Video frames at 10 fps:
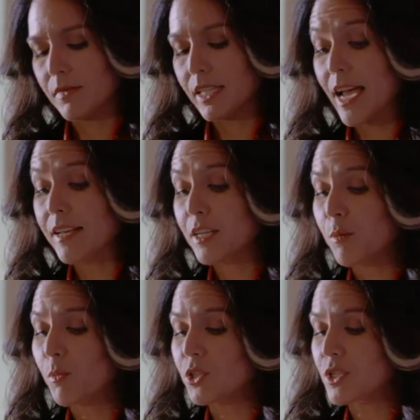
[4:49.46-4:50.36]

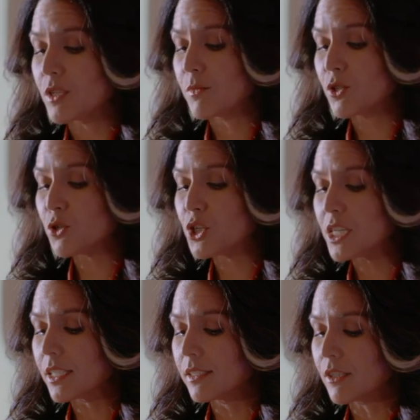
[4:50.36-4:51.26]
Kenyan Muslims who
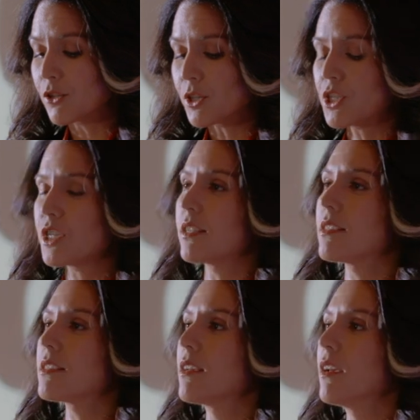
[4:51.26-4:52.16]
shielded
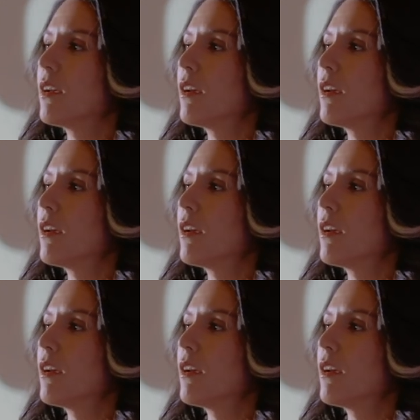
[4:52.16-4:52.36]
Christians